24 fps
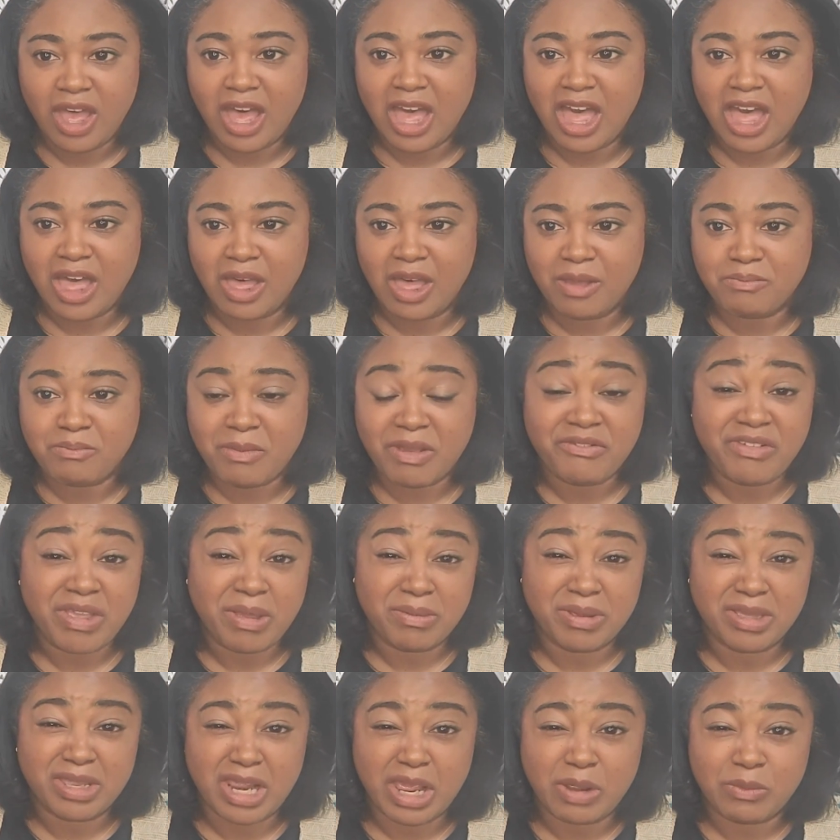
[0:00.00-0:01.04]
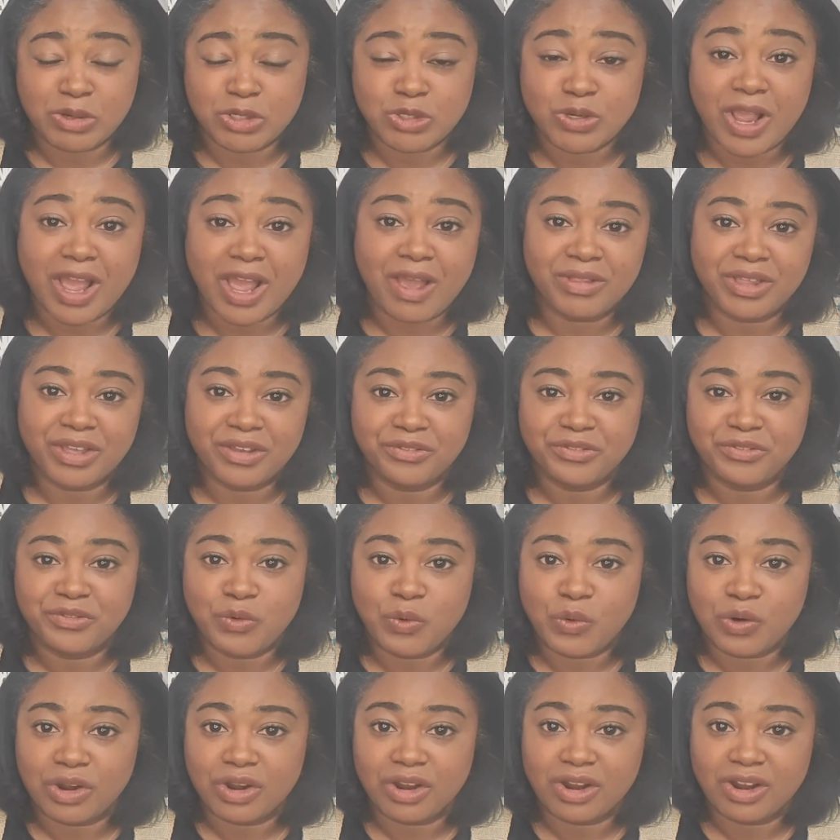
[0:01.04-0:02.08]
My family and I were traveling
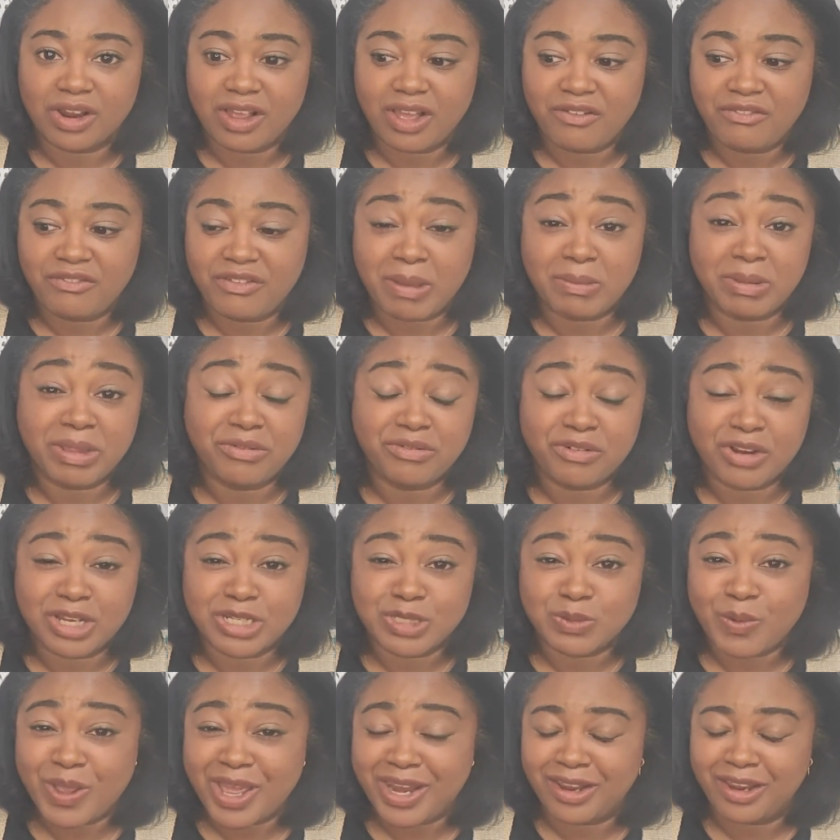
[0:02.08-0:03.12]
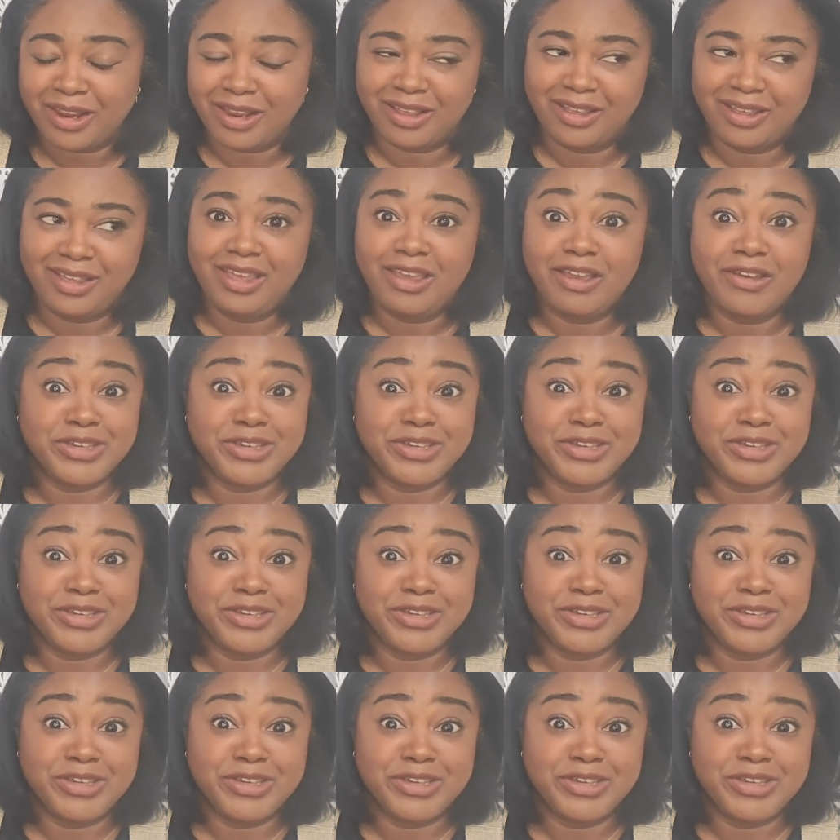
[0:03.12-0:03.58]
for a family friend's wedding.